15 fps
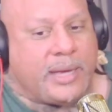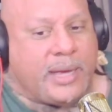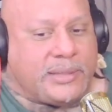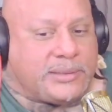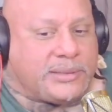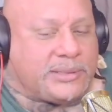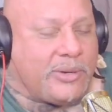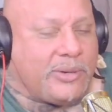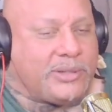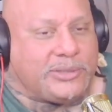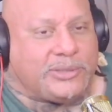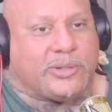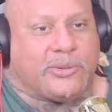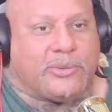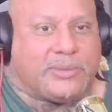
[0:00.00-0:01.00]
Yeah, and her. so the
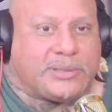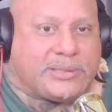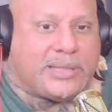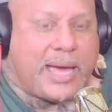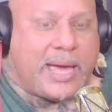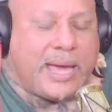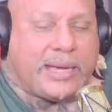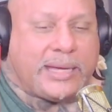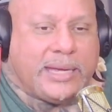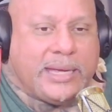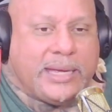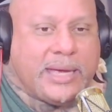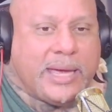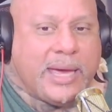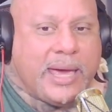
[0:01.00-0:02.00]
dude was
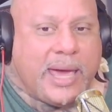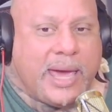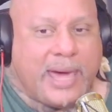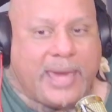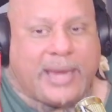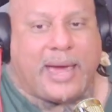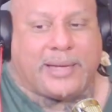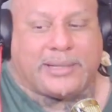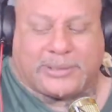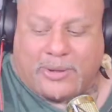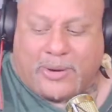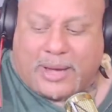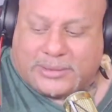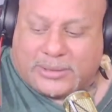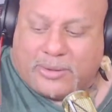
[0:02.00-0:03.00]
like, and I
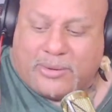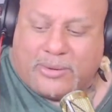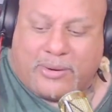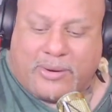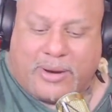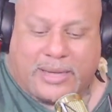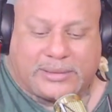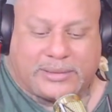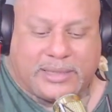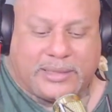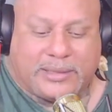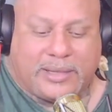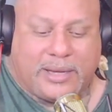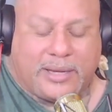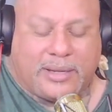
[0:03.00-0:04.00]
so I told her I
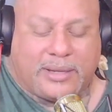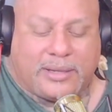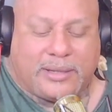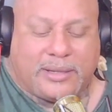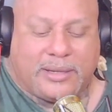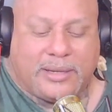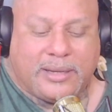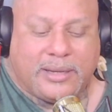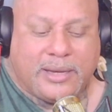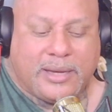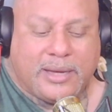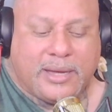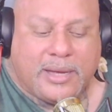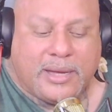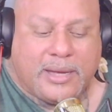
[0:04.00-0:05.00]
said, uh,
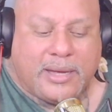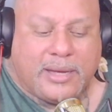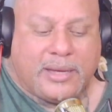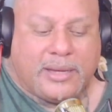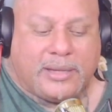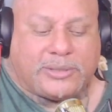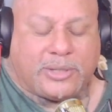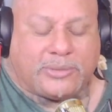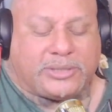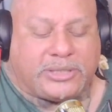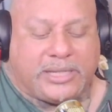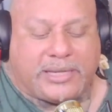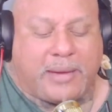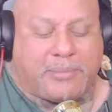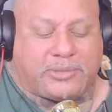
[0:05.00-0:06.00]
so
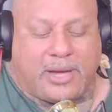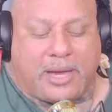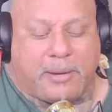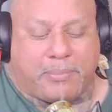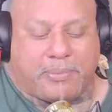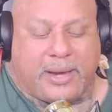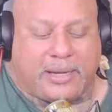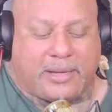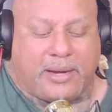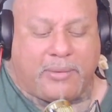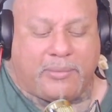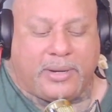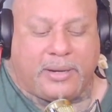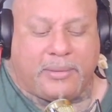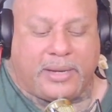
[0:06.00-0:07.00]
she kept trying to break it
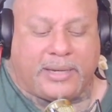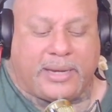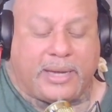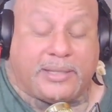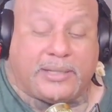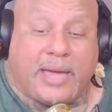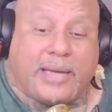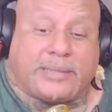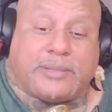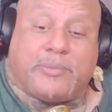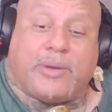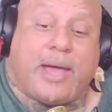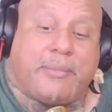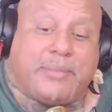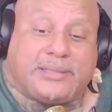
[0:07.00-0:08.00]
up with him, and then I said,
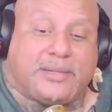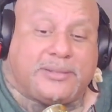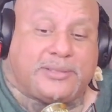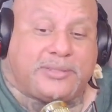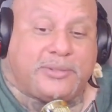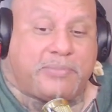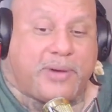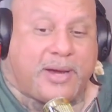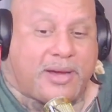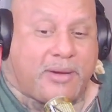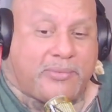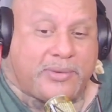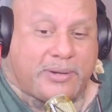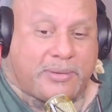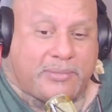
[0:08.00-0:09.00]
"Well, how many times did you break
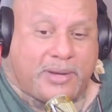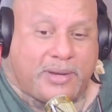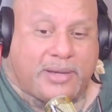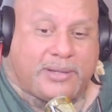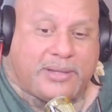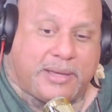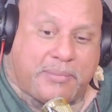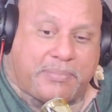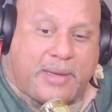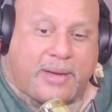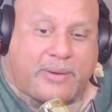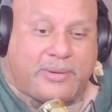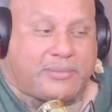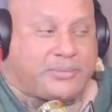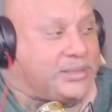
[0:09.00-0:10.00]
up with him and get
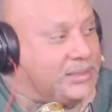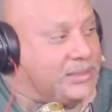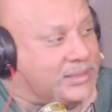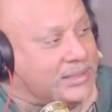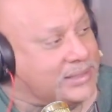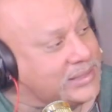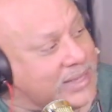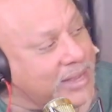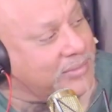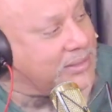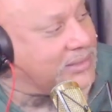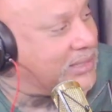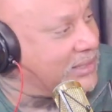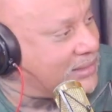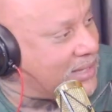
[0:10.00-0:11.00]
back with him?" She said,
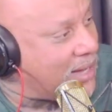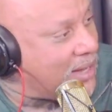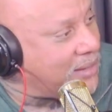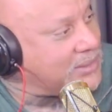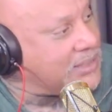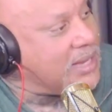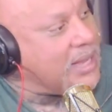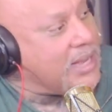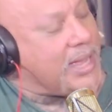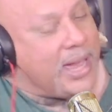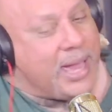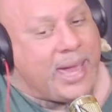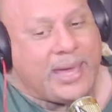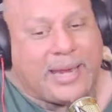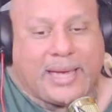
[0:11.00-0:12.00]
17 times." Yeah.
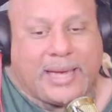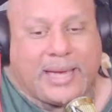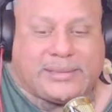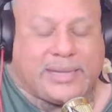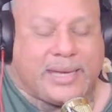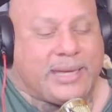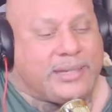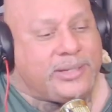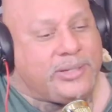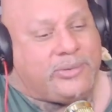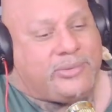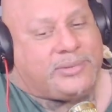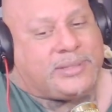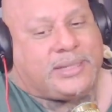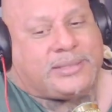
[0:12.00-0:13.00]
And I said,
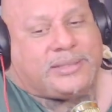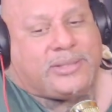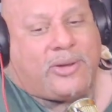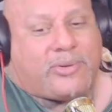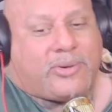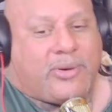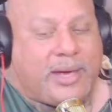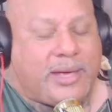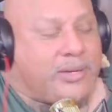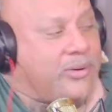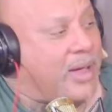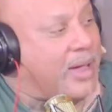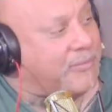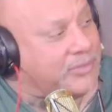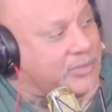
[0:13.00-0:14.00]
"You, there's no,
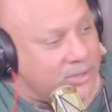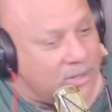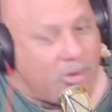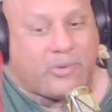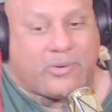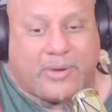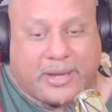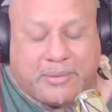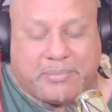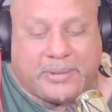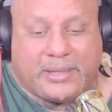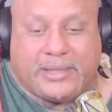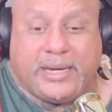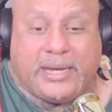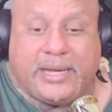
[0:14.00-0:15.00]
you have no
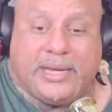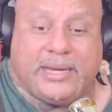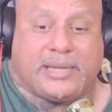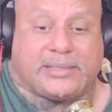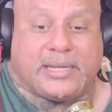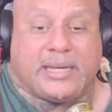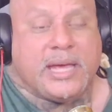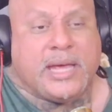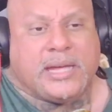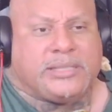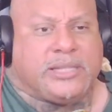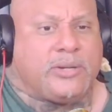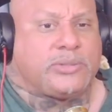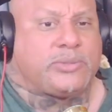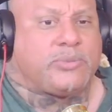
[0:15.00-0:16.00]
credibility. He doesn't."
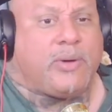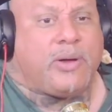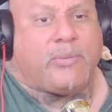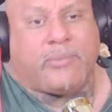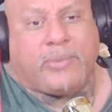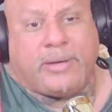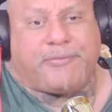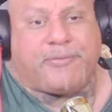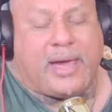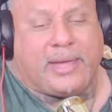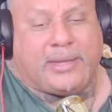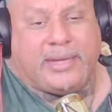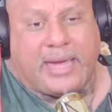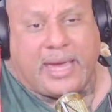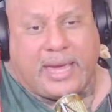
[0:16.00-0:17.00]
She goes, "Well, we
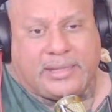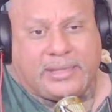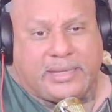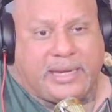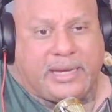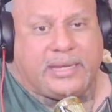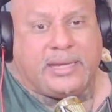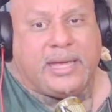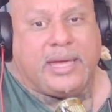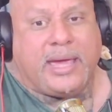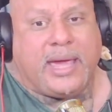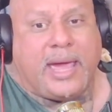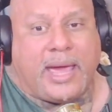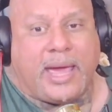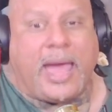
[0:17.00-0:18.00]
finally ended it."
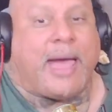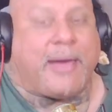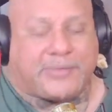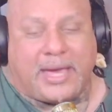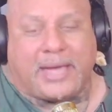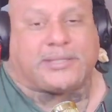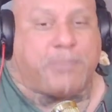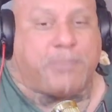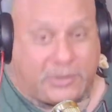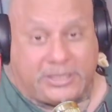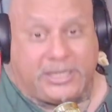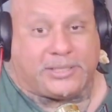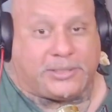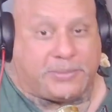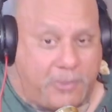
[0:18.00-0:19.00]
After I spoke,
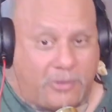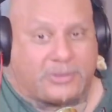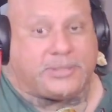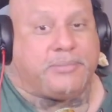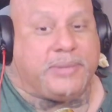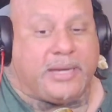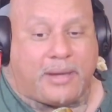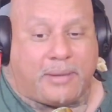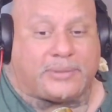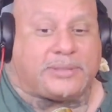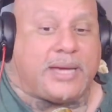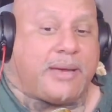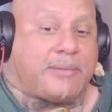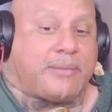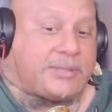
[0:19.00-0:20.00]
she had spoke to me a couple
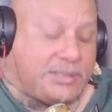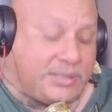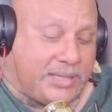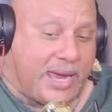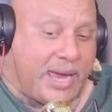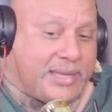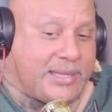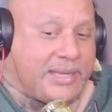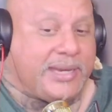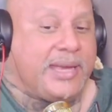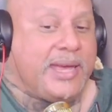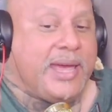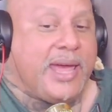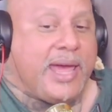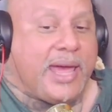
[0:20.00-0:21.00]
times, and she ended it.